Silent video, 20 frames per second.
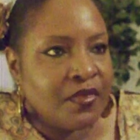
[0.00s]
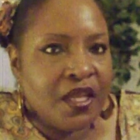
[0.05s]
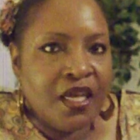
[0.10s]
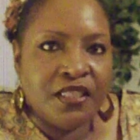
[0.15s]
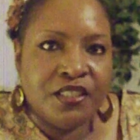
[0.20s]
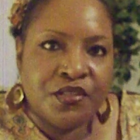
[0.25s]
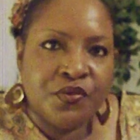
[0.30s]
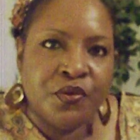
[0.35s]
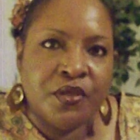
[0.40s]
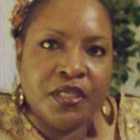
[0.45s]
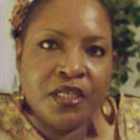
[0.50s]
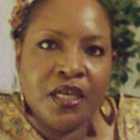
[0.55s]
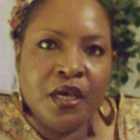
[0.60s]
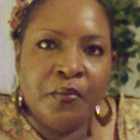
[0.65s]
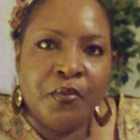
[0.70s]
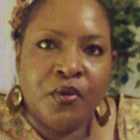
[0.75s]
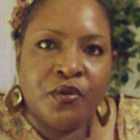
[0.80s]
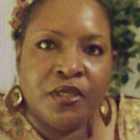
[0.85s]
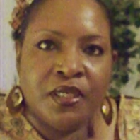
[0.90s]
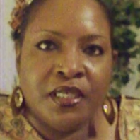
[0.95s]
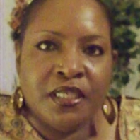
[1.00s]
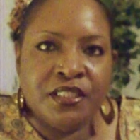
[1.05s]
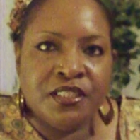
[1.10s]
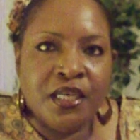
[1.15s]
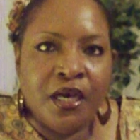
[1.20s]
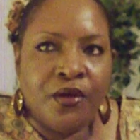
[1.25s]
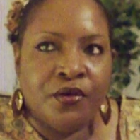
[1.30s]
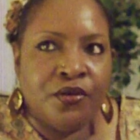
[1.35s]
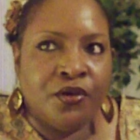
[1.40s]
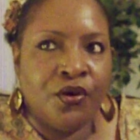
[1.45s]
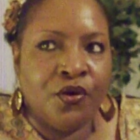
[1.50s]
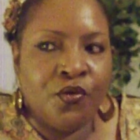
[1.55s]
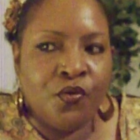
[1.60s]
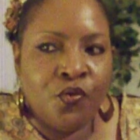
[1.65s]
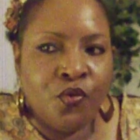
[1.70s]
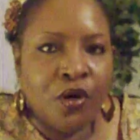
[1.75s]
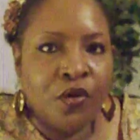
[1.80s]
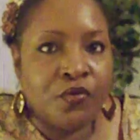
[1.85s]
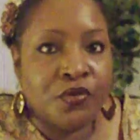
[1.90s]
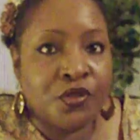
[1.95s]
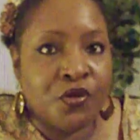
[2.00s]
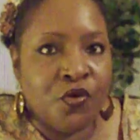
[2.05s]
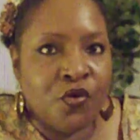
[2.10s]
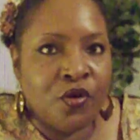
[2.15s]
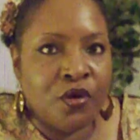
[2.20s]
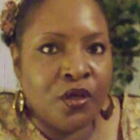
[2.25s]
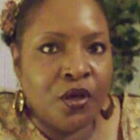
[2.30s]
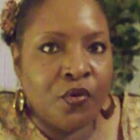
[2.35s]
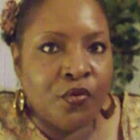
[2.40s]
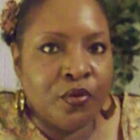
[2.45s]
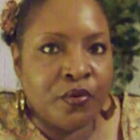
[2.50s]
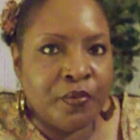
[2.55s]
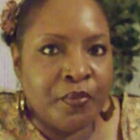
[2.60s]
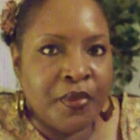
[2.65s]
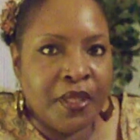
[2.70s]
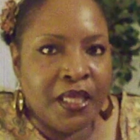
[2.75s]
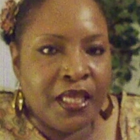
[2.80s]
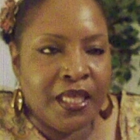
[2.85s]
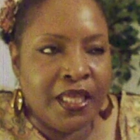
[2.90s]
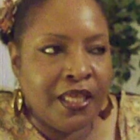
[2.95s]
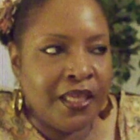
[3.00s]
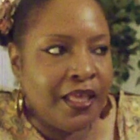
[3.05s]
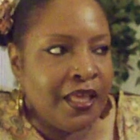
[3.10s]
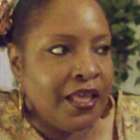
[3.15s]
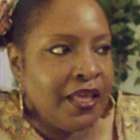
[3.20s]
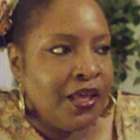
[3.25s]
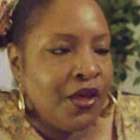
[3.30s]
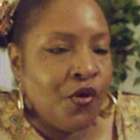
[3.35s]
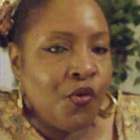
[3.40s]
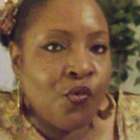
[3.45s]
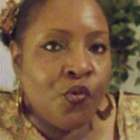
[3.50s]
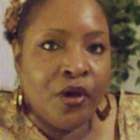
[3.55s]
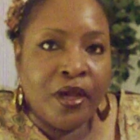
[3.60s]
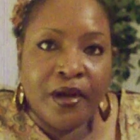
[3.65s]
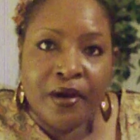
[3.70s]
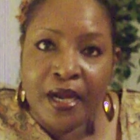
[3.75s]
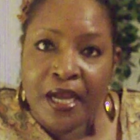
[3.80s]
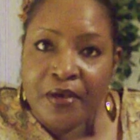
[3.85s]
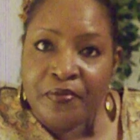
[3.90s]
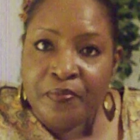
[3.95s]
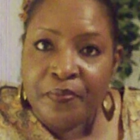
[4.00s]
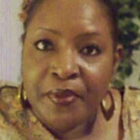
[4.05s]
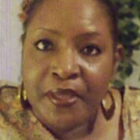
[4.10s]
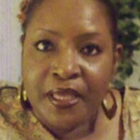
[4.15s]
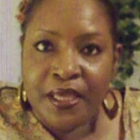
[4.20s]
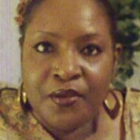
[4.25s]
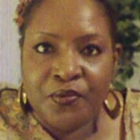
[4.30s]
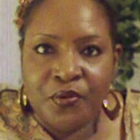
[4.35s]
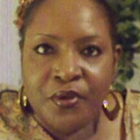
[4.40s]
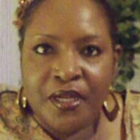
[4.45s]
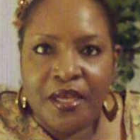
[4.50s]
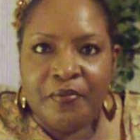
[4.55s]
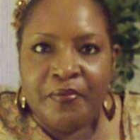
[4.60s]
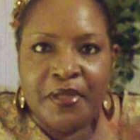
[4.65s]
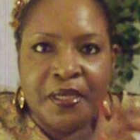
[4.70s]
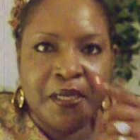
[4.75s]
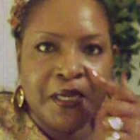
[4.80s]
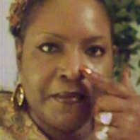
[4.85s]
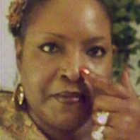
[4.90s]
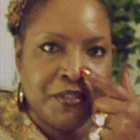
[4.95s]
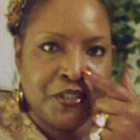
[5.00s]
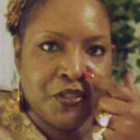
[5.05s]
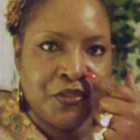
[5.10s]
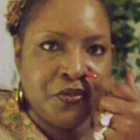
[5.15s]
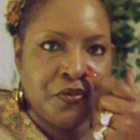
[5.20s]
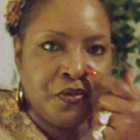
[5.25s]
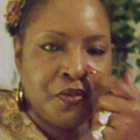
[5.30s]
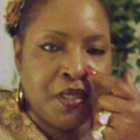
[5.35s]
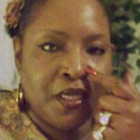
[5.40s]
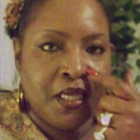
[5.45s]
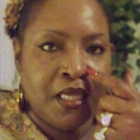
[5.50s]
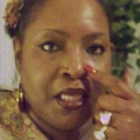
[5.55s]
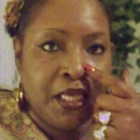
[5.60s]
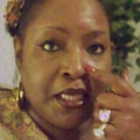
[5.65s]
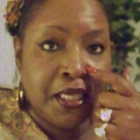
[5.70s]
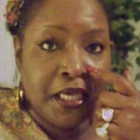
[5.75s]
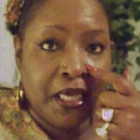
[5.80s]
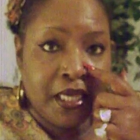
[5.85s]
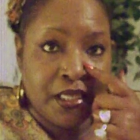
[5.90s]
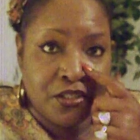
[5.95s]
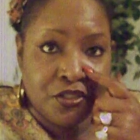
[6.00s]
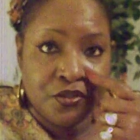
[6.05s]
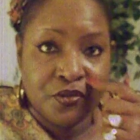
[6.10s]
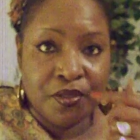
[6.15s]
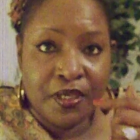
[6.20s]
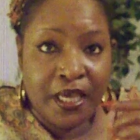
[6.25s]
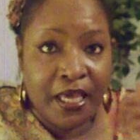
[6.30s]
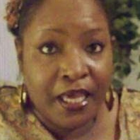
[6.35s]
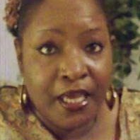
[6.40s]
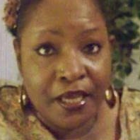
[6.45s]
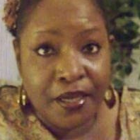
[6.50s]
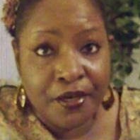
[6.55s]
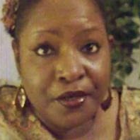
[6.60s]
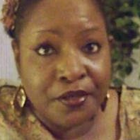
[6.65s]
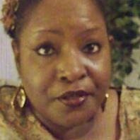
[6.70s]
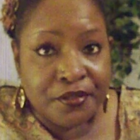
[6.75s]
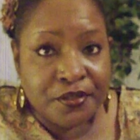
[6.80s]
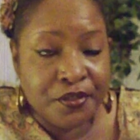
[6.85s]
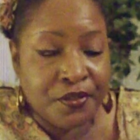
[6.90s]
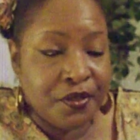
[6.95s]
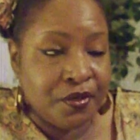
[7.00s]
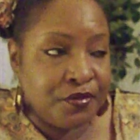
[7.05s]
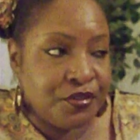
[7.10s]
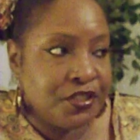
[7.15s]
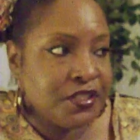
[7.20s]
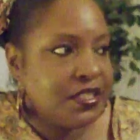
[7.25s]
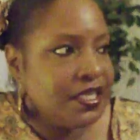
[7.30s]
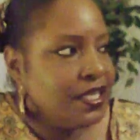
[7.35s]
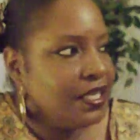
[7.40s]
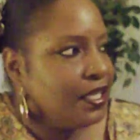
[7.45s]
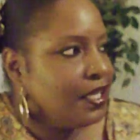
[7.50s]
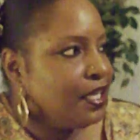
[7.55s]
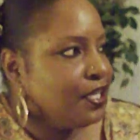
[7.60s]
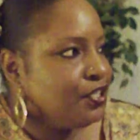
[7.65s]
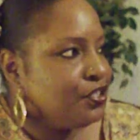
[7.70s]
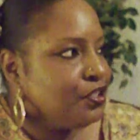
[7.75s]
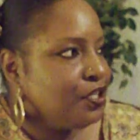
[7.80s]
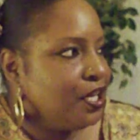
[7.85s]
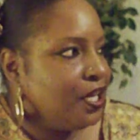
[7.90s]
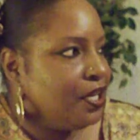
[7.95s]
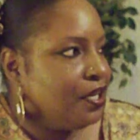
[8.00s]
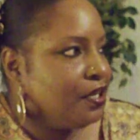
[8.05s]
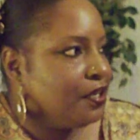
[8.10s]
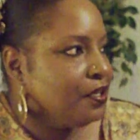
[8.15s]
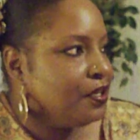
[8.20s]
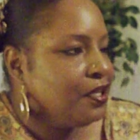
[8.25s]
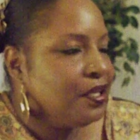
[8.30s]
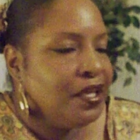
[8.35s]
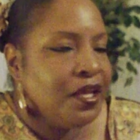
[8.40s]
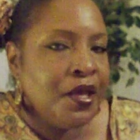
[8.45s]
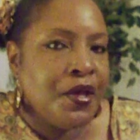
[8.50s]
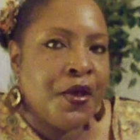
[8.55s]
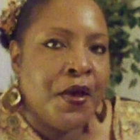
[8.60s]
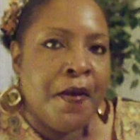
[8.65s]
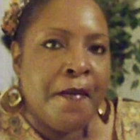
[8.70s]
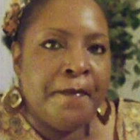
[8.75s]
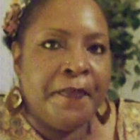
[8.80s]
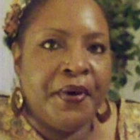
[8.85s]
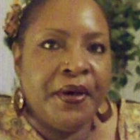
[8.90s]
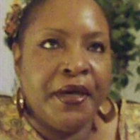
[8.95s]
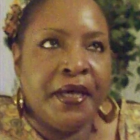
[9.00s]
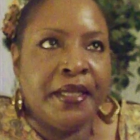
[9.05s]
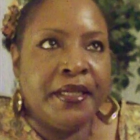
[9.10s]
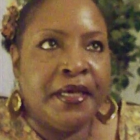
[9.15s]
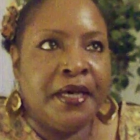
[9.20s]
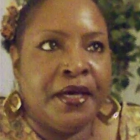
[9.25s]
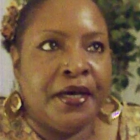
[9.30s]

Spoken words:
just wanted to come on and let y'all know what was going on with me, where I've been, what I've been up to, in case you cared, just in case you care. But